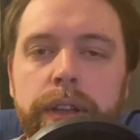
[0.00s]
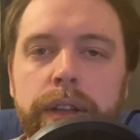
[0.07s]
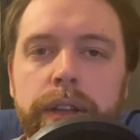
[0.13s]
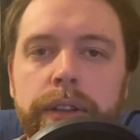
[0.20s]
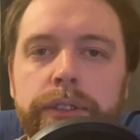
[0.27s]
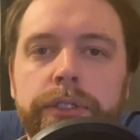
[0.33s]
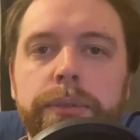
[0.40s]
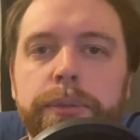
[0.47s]

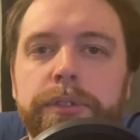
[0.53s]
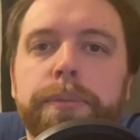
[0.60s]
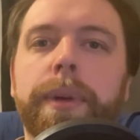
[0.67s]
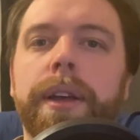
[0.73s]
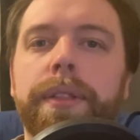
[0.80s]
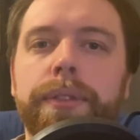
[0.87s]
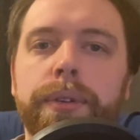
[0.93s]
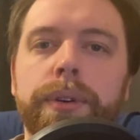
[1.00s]
Some of my
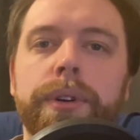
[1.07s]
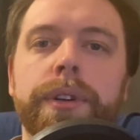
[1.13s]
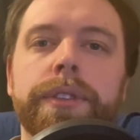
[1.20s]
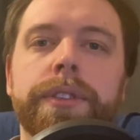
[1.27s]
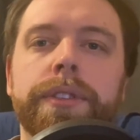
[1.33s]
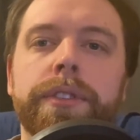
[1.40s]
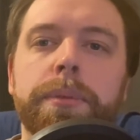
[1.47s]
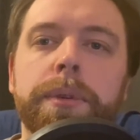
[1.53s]
thoughts,
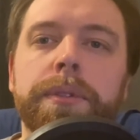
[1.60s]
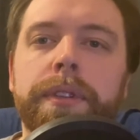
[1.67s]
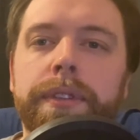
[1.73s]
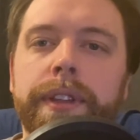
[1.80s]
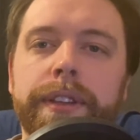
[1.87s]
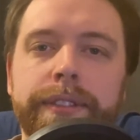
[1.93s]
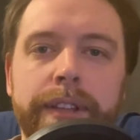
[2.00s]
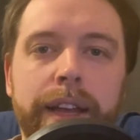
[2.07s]
some of the
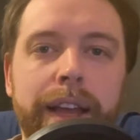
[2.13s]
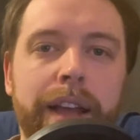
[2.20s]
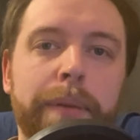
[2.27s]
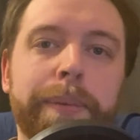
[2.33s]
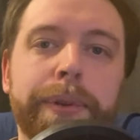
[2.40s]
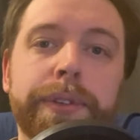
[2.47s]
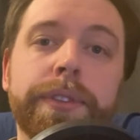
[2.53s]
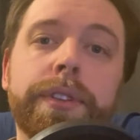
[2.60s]
things that
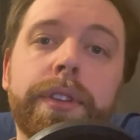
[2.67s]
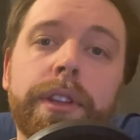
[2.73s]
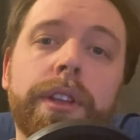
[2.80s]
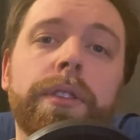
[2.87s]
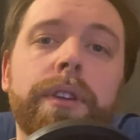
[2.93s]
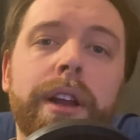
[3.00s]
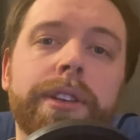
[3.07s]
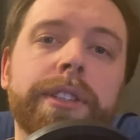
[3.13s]
happened, so that
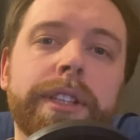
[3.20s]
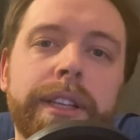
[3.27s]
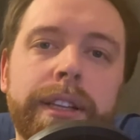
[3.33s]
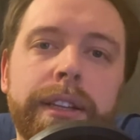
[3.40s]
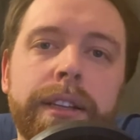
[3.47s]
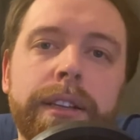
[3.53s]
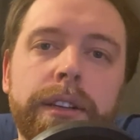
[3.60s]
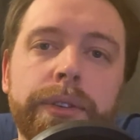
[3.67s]
you're
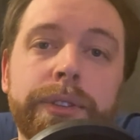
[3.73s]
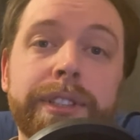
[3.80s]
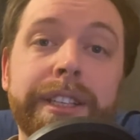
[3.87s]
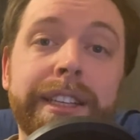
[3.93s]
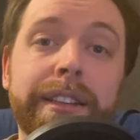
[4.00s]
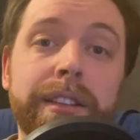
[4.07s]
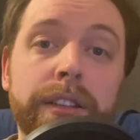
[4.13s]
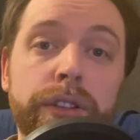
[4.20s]
actually, still
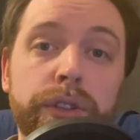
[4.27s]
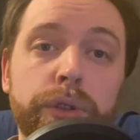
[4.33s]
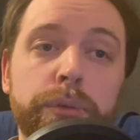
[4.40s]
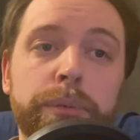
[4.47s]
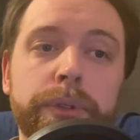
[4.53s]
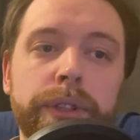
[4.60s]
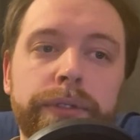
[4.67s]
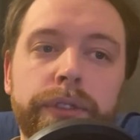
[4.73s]
in the loop.
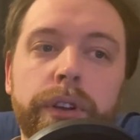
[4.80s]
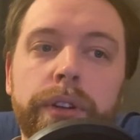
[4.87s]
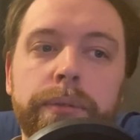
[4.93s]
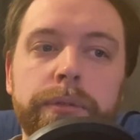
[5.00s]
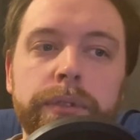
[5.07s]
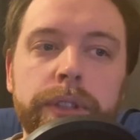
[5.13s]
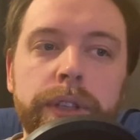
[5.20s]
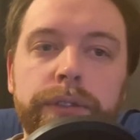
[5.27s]
You've not
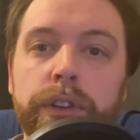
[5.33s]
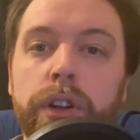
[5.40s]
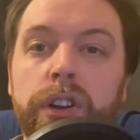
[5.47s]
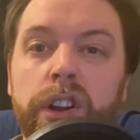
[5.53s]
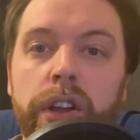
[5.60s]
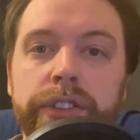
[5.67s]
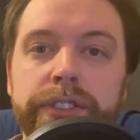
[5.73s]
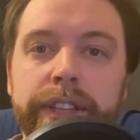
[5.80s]

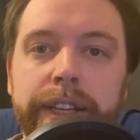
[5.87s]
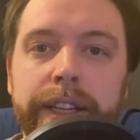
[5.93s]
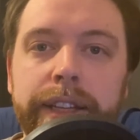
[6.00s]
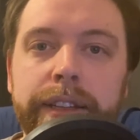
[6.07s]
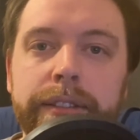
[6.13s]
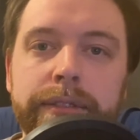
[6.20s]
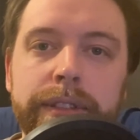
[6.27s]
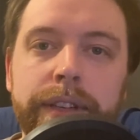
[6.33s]
lost any
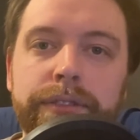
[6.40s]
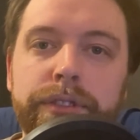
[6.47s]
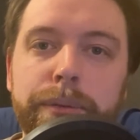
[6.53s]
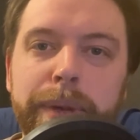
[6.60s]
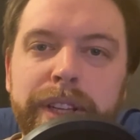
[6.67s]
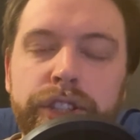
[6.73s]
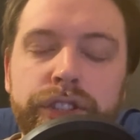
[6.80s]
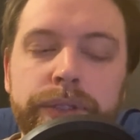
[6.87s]

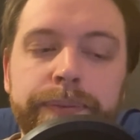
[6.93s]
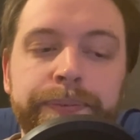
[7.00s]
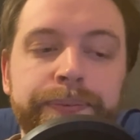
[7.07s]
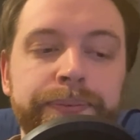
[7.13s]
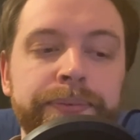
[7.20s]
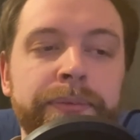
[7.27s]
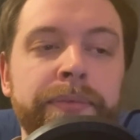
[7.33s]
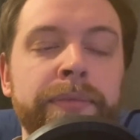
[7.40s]
information.
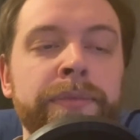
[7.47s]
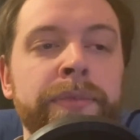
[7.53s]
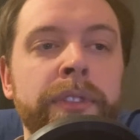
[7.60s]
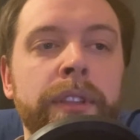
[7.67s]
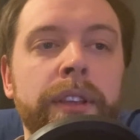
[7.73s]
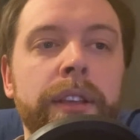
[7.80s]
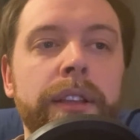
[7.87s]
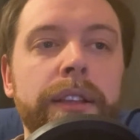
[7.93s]

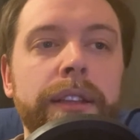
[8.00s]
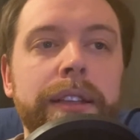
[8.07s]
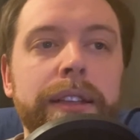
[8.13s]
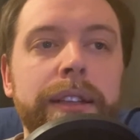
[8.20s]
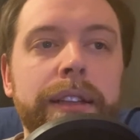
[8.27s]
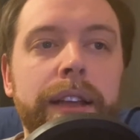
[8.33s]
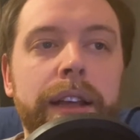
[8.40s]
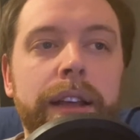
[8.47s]

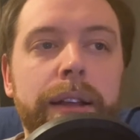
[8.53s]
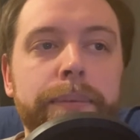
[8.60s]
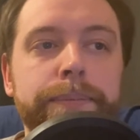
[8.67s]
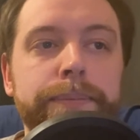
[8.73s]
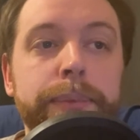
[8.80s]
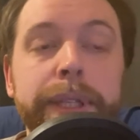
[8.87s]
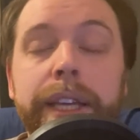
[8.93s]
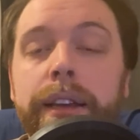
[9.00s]

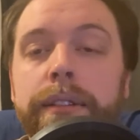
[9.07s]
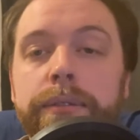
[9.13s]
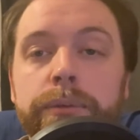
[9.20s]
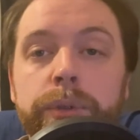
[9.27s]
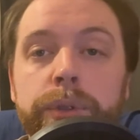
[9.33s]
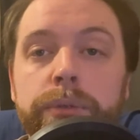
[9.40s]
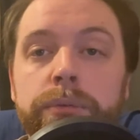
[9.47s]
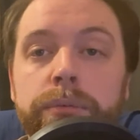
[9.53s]
But yeah,
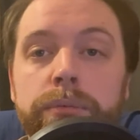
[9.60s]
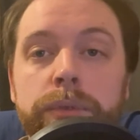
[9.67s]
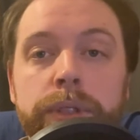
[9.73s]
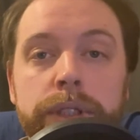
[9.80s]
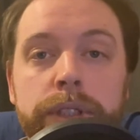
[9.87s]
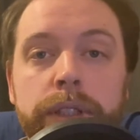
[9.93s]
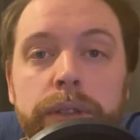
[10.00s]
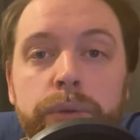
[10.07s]

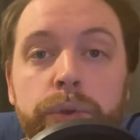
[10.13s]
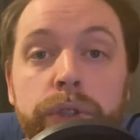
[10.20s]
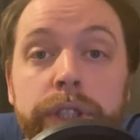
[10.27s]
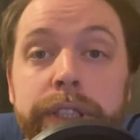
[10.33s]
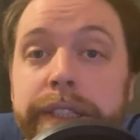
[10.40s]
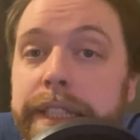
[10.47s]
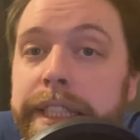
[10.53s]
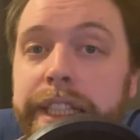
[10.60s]
we'll
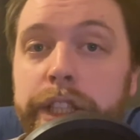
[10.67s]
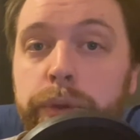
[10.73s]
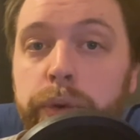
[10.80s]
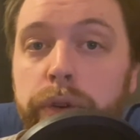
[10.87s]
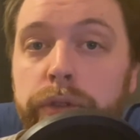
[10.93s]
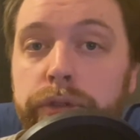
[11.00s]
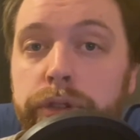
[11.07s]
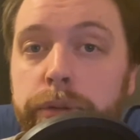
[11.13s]
continue
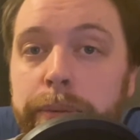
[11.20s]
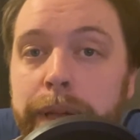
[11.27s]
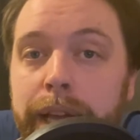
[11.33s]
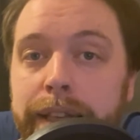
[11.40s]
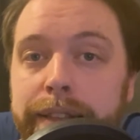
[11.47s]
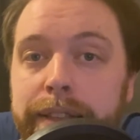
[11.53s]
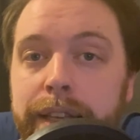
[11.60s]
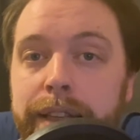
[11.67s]
on from
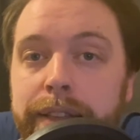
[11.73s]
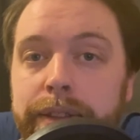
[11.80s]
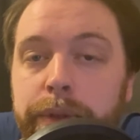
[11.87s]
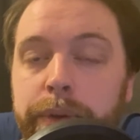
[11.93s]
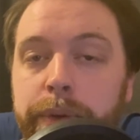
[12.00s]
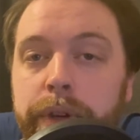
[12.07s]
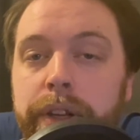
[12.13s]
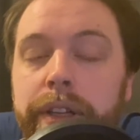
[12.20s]
as we
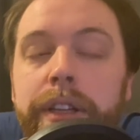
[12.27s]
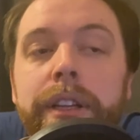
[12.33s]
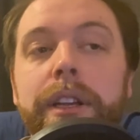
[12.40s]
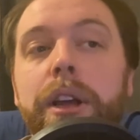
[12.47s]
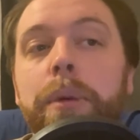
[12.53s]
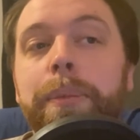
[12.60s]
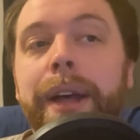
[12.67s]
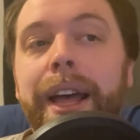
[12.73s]
were.
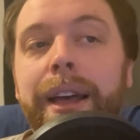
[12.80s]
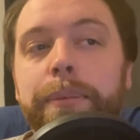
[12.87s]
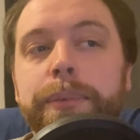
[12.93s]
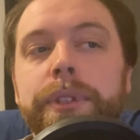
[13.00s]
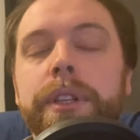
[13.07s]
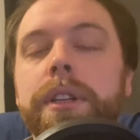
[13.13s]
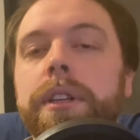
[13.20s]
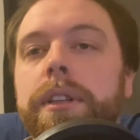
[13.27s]
Perhaps,
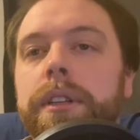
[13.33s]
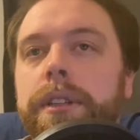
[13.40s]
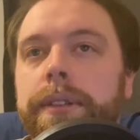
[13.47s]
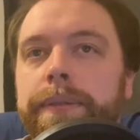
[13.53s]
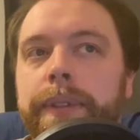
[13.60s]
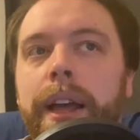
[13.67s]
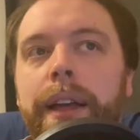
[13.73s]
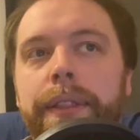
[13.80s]

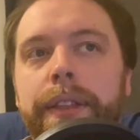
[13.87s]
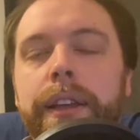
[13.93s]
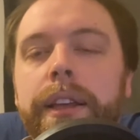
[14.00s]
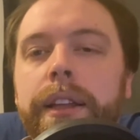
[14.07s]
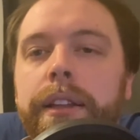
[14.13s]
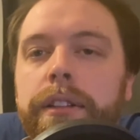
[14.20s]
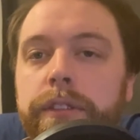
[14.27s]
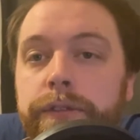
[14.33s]
I think
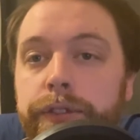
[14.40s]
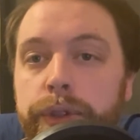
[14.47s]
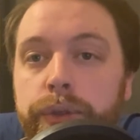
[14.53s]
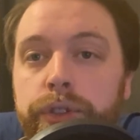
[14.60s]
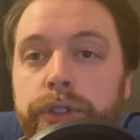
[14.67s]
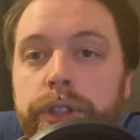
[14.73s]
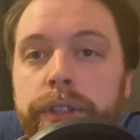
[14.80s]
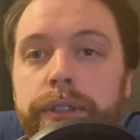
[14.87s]
in the
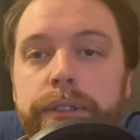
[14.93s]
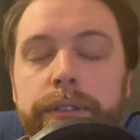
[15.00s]
future,